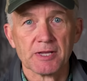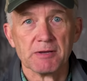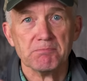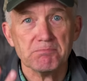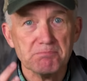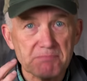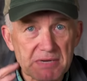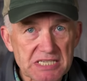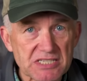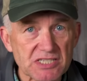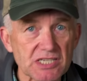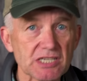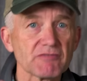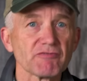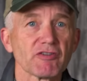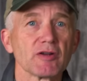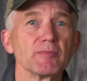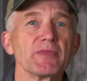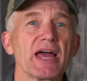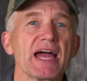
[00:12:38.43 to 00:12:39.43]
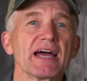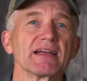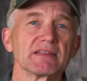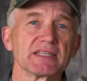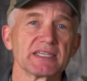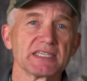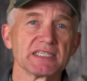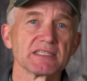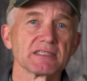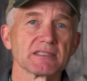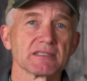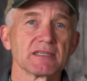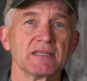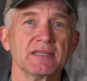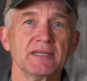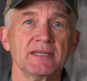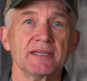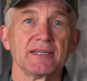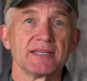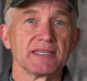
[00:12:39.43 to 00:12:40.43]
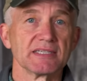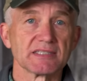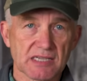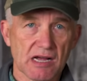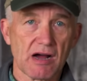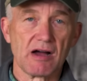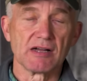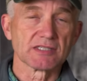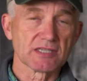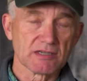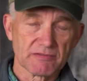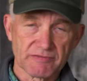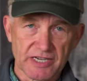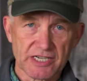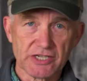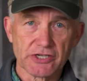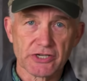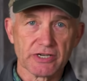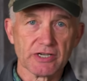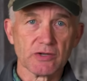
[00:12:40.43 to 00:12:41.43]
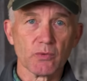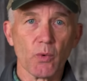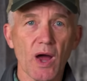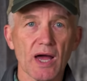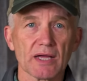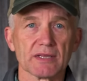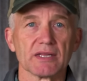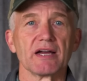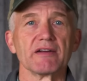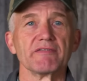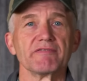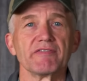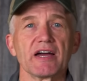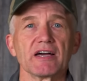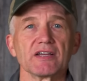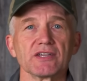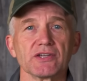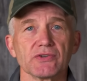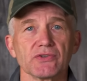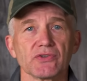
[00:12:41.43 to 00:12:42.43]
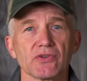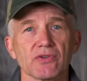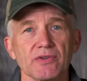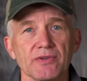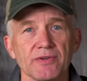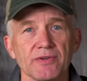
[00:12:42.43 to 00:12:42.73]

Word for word: Missing from that list is conservation and wildlife values.